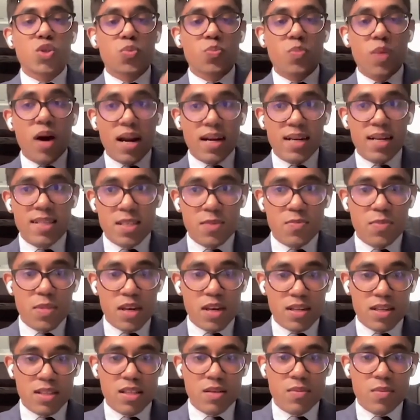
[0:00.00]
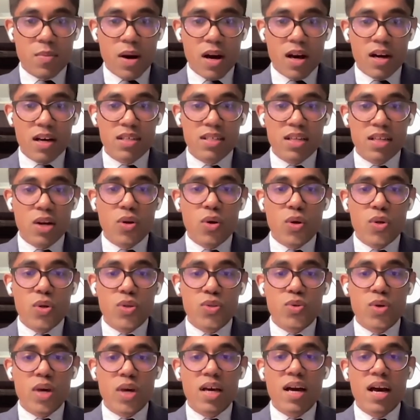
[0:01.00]
to participate in the market and
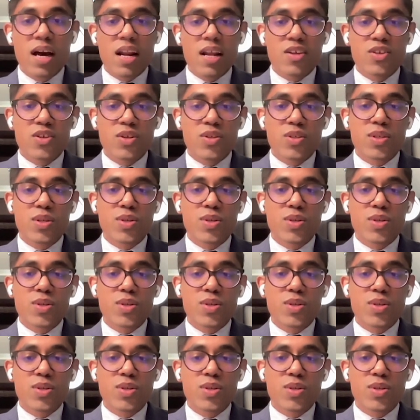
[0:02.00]
also encourages